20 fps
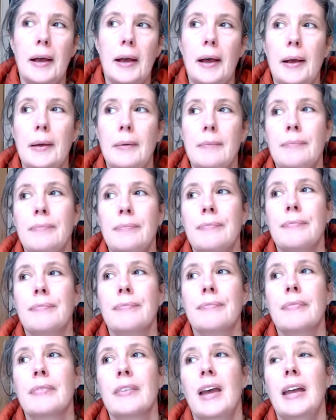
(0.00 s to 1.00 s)

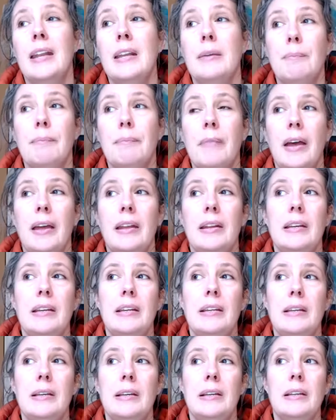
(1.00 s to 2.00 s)

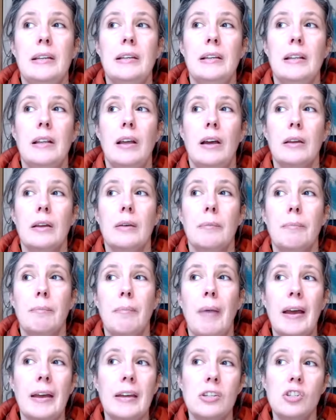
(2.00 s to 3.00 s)
any like
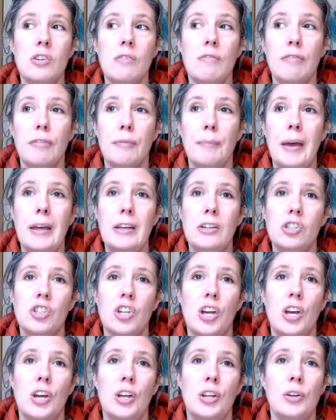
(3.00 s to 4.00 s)
package
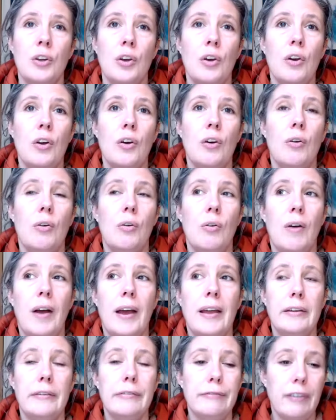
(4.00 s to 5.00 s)
information or
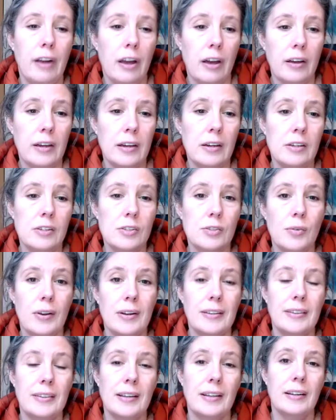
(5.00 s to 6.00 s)
any flyers or
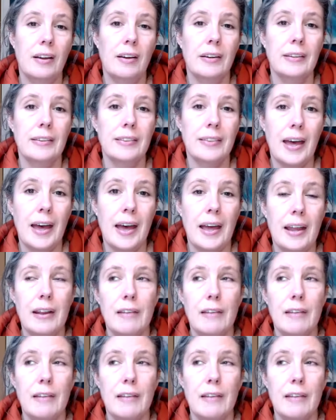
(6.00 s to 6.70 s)
anything like that.